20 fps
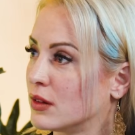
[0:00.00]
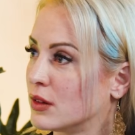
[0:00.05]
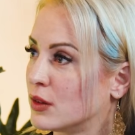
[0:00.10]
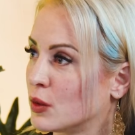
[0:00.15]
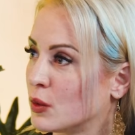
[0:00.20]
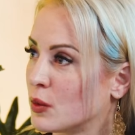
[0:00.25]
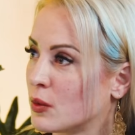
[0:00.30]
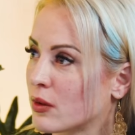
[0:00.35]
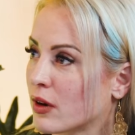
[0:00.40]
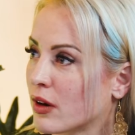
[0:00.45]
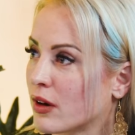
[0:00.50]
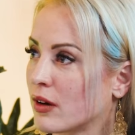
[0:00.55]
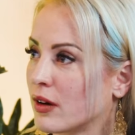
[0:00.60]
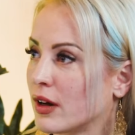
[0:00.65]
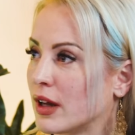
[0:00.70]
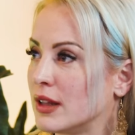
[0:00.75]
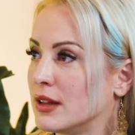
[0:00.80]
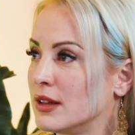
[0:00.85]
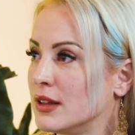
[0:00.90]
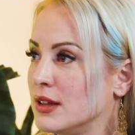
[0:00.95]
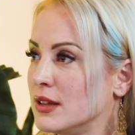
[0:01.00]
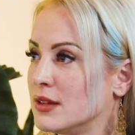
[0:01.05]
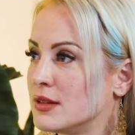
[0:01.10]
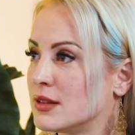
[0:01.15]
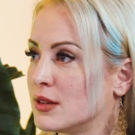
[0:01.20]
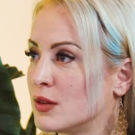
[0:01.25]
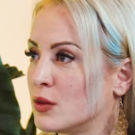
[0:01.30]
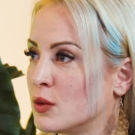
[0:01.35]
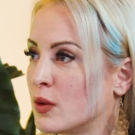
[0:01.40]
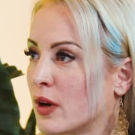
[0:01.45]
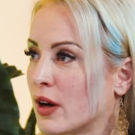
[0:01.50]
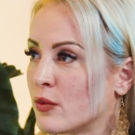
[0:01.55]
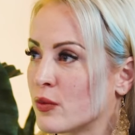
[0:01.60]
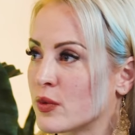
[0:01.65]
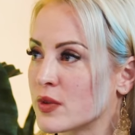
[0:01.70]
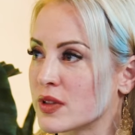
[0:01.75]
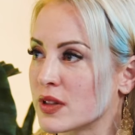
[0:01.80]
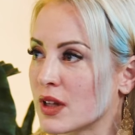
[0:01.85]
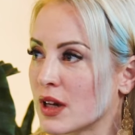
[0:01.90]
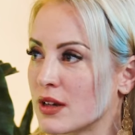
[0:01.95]
DORA and NIS2
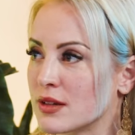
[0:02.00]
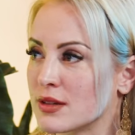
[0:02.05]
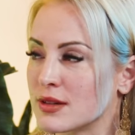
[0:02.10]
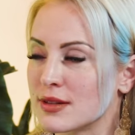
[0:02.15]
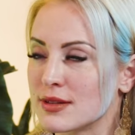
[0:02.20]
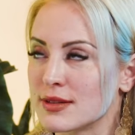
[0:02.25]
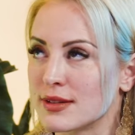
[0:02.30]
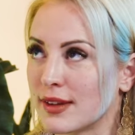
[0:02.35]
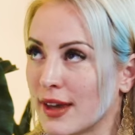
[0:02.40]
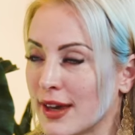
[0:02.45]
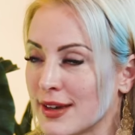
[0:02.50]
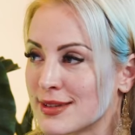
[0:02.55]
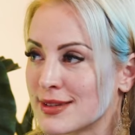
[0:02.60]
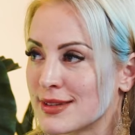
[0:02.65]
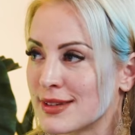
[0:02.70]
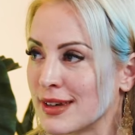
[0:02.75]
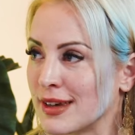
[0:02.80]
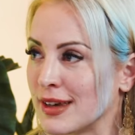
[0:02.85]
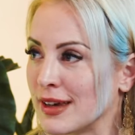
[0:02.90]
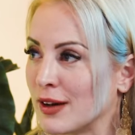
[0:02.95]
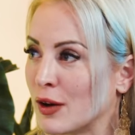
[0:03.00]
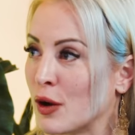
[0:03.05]
emphasizes testing